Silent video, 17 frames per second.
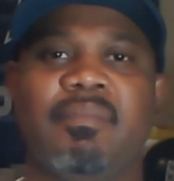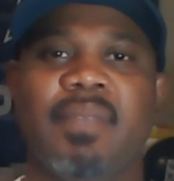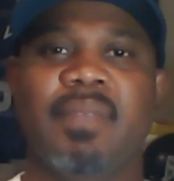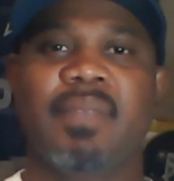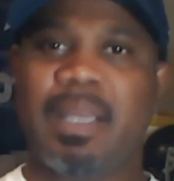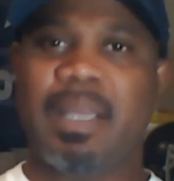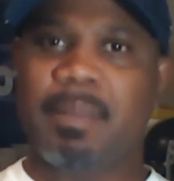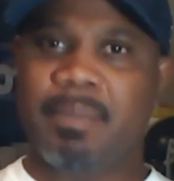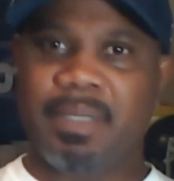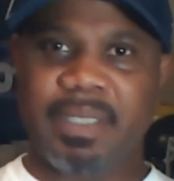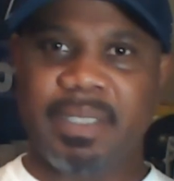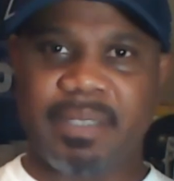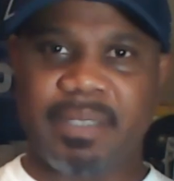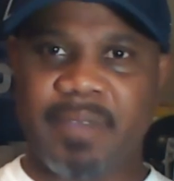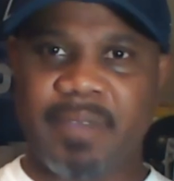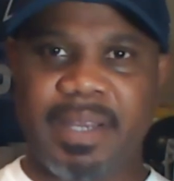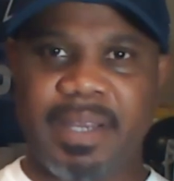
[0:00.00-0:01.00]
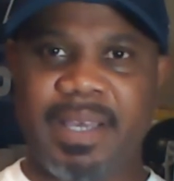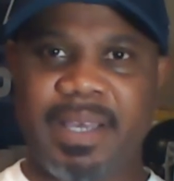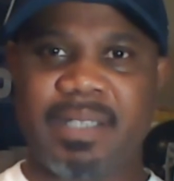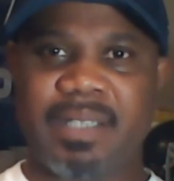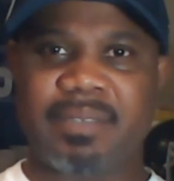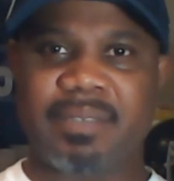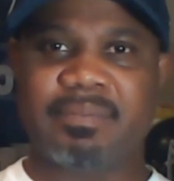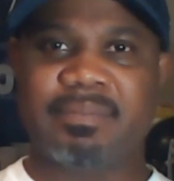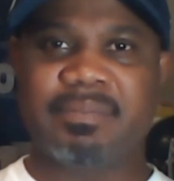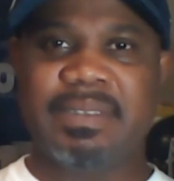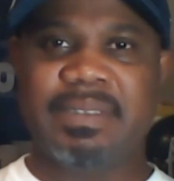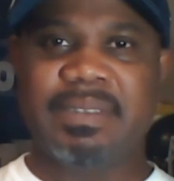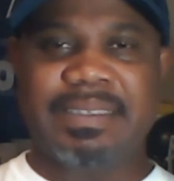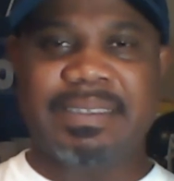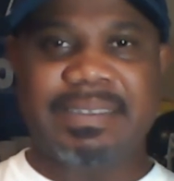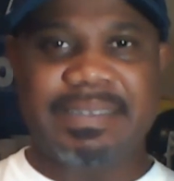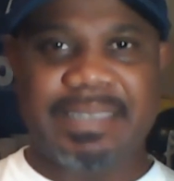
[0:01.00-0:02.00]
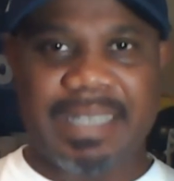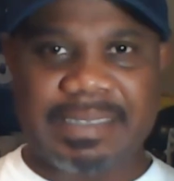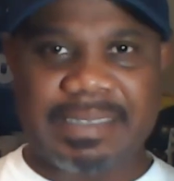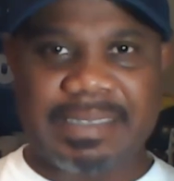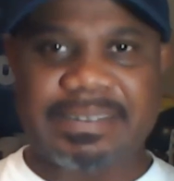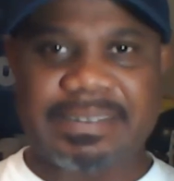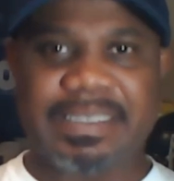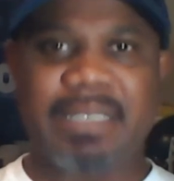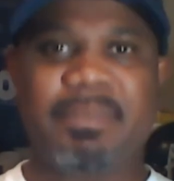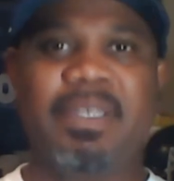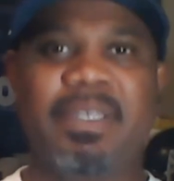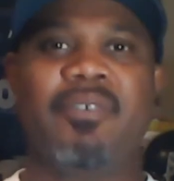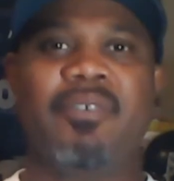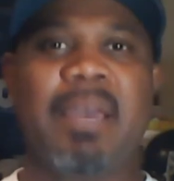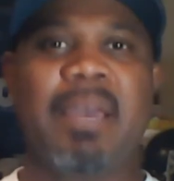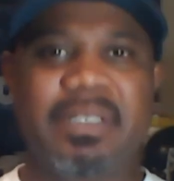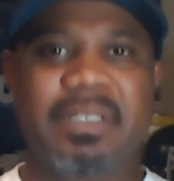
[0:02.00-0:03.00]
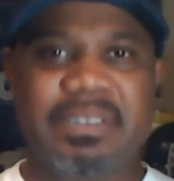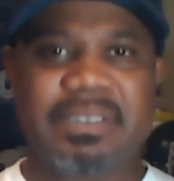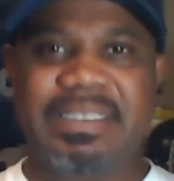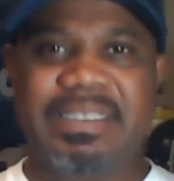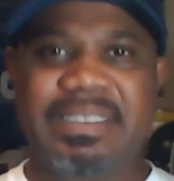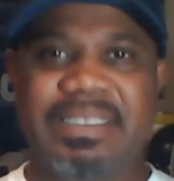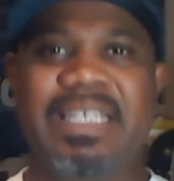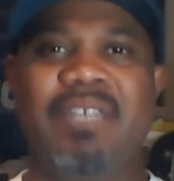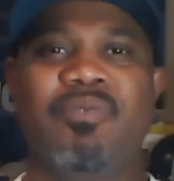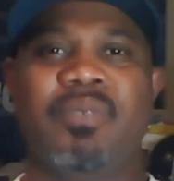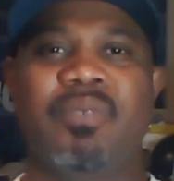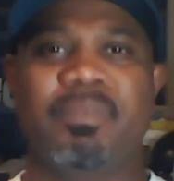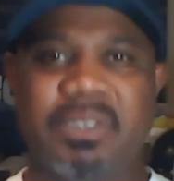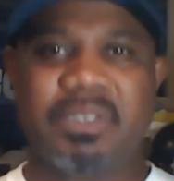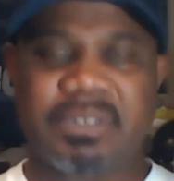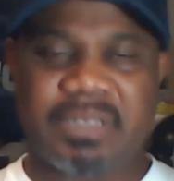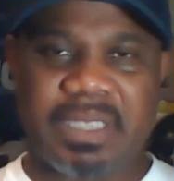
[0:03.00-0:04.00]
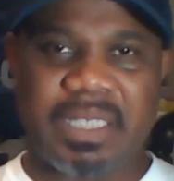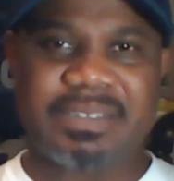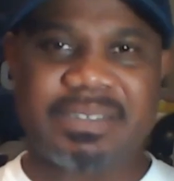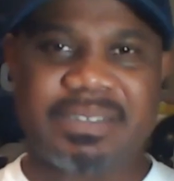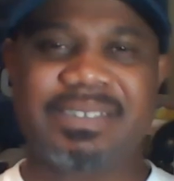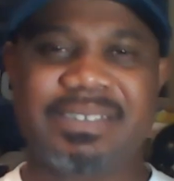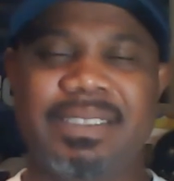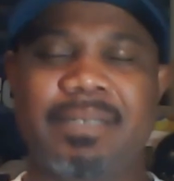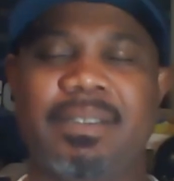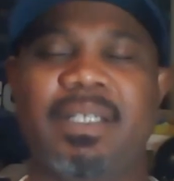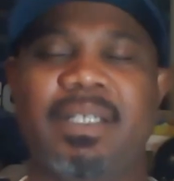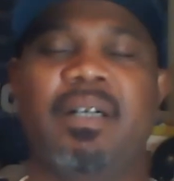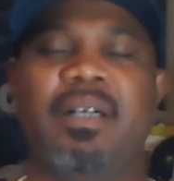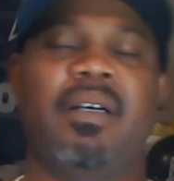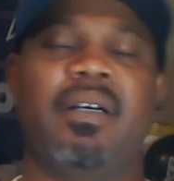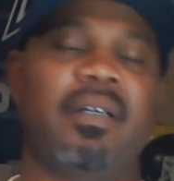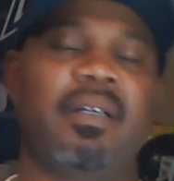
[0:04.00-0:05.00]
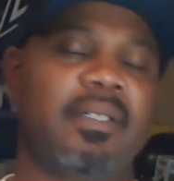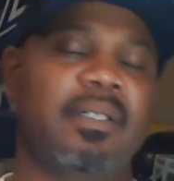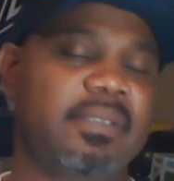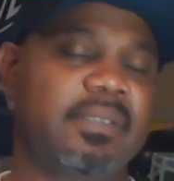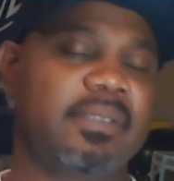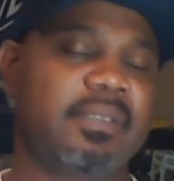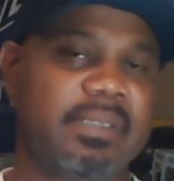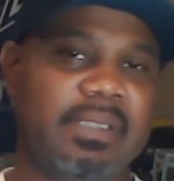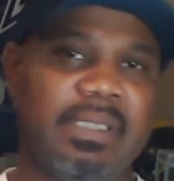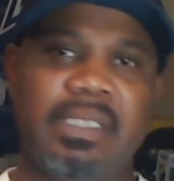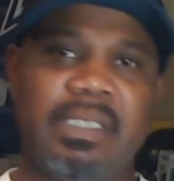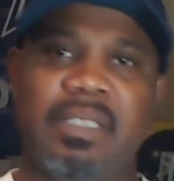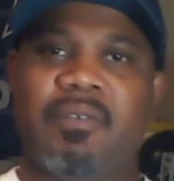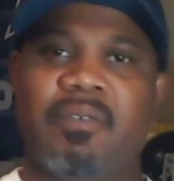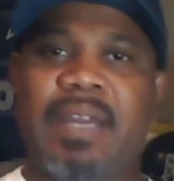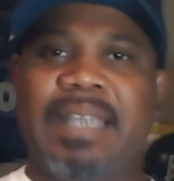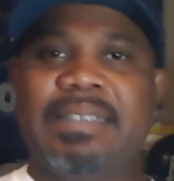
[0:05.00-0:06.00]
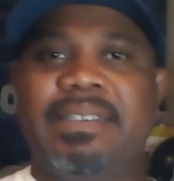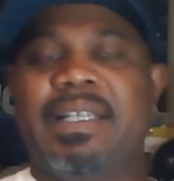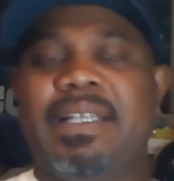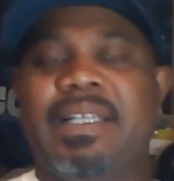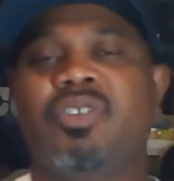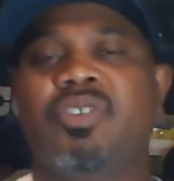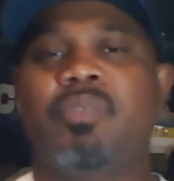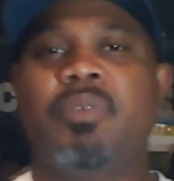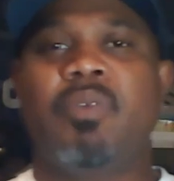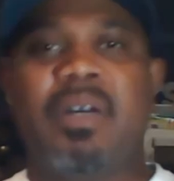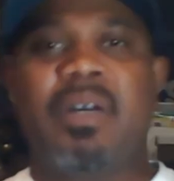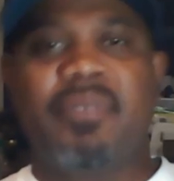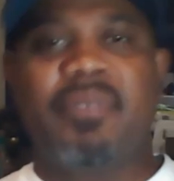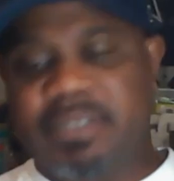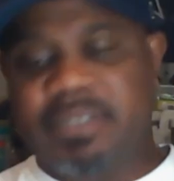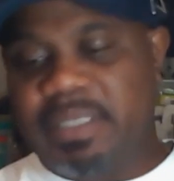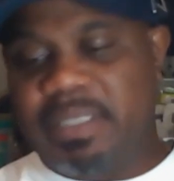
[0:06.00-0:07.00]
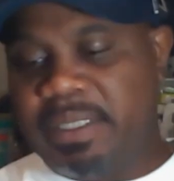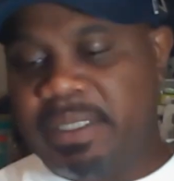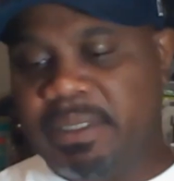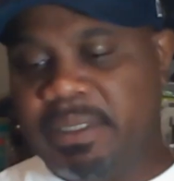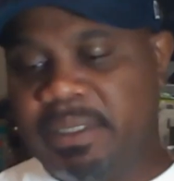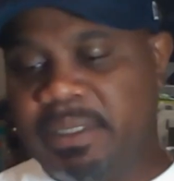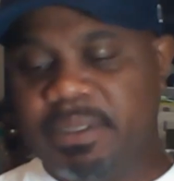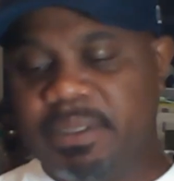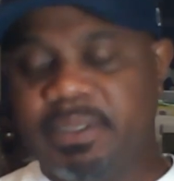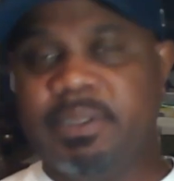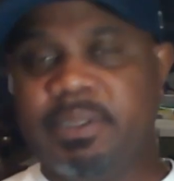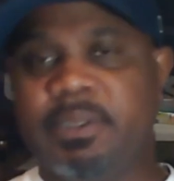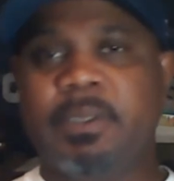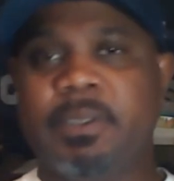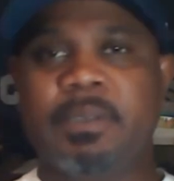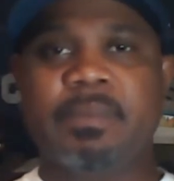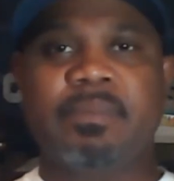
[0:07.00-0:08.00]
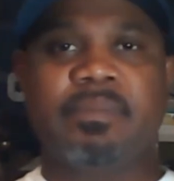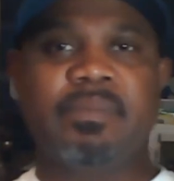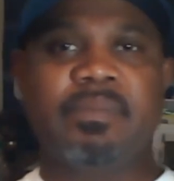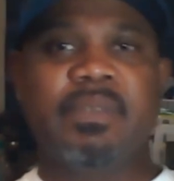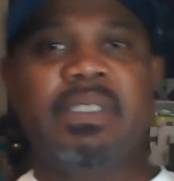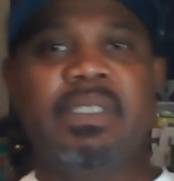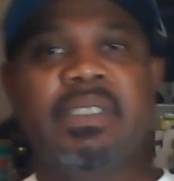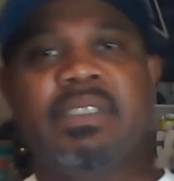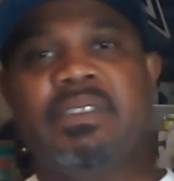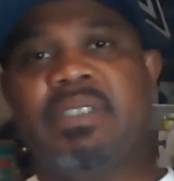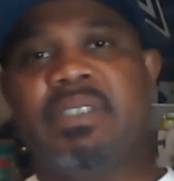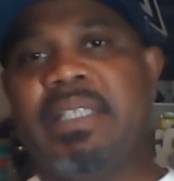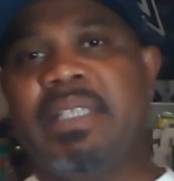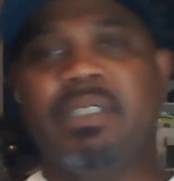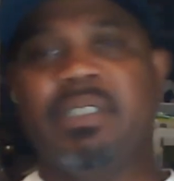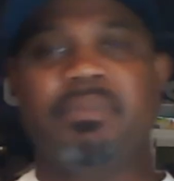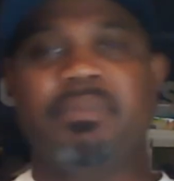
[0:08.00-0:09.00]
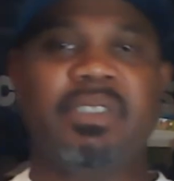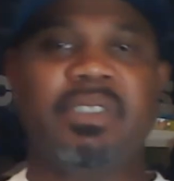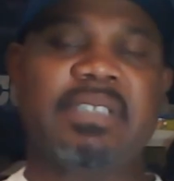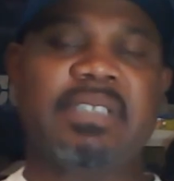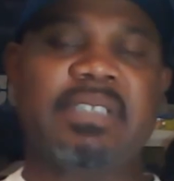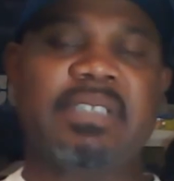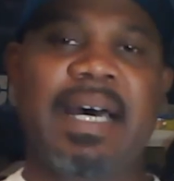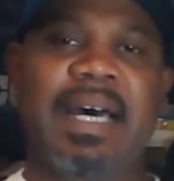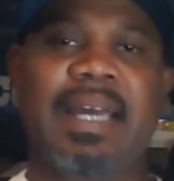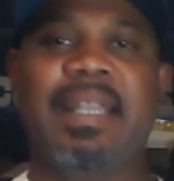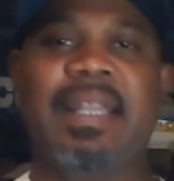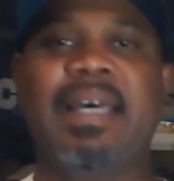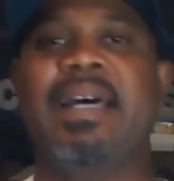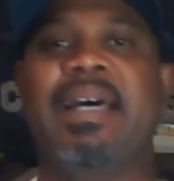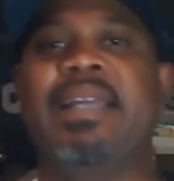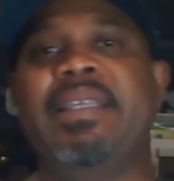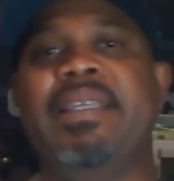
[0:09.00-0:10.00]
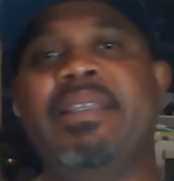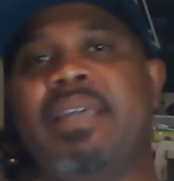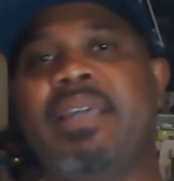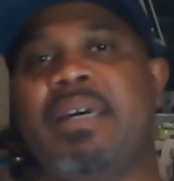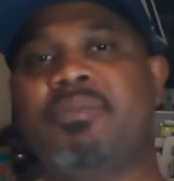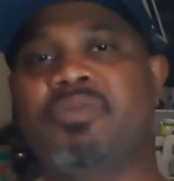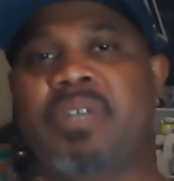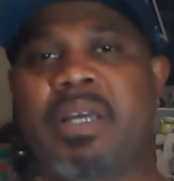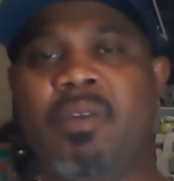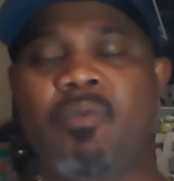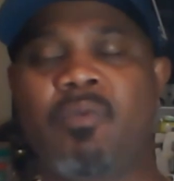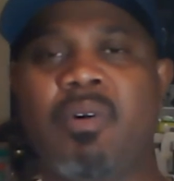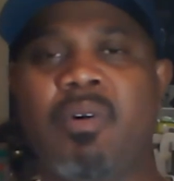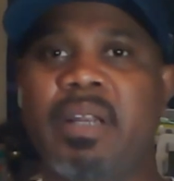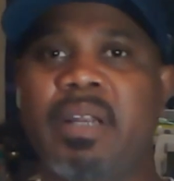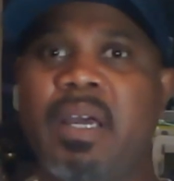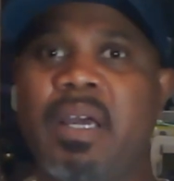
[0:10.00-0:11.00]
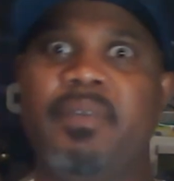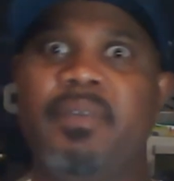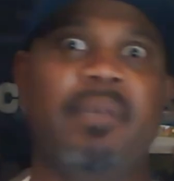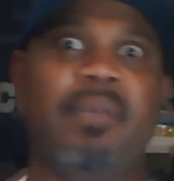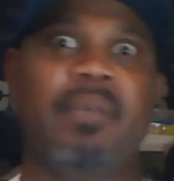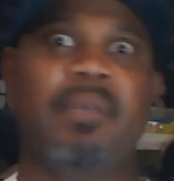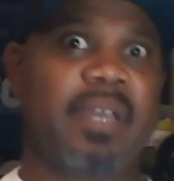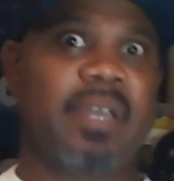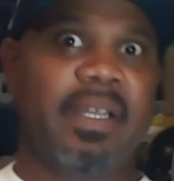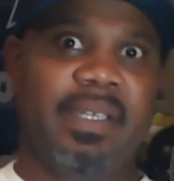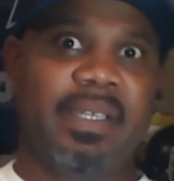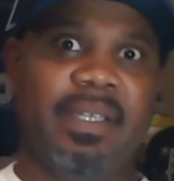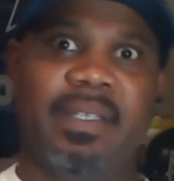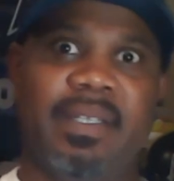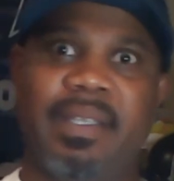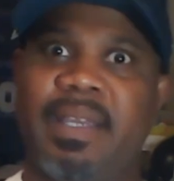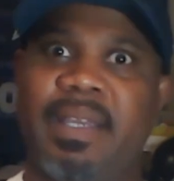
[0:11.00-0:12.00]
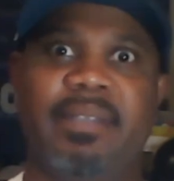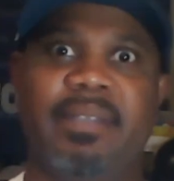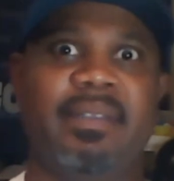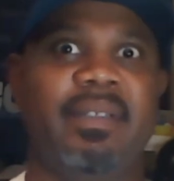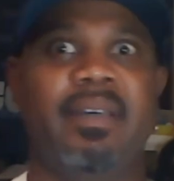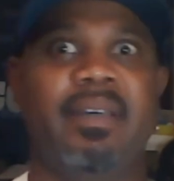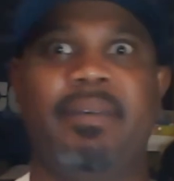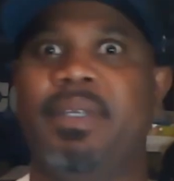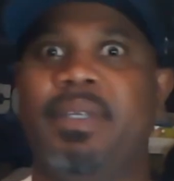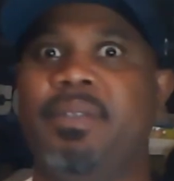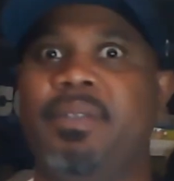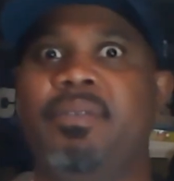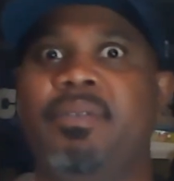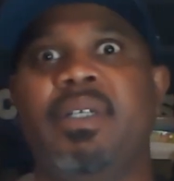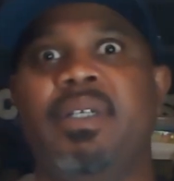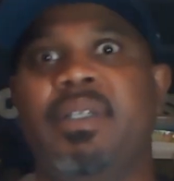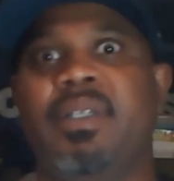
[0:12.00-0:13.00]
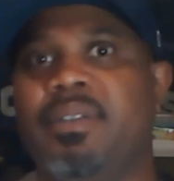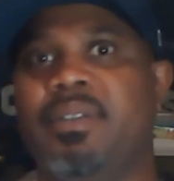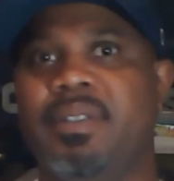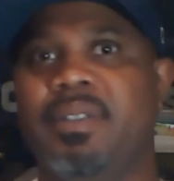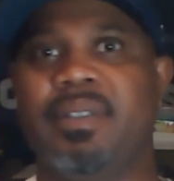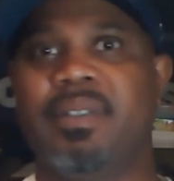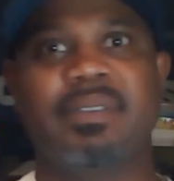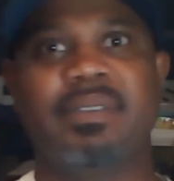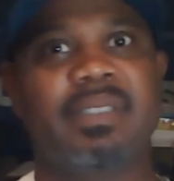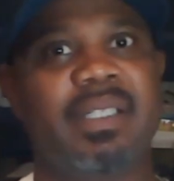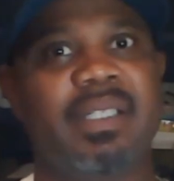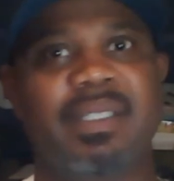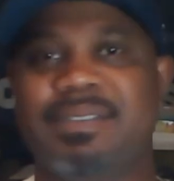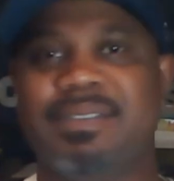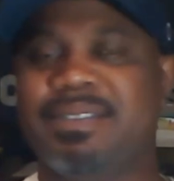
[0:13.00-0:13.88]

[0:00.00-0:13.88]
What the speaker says: And I'm looking right at him. And I see him, he grabbing his knee, he massaging his knee. I'm like, oh. Right then I told my wife, I said, that doesn't look good. So they took him to the sideline. He kept trying to walk it off. He kept trying to get in the game. I said, no, man, you done. It's like,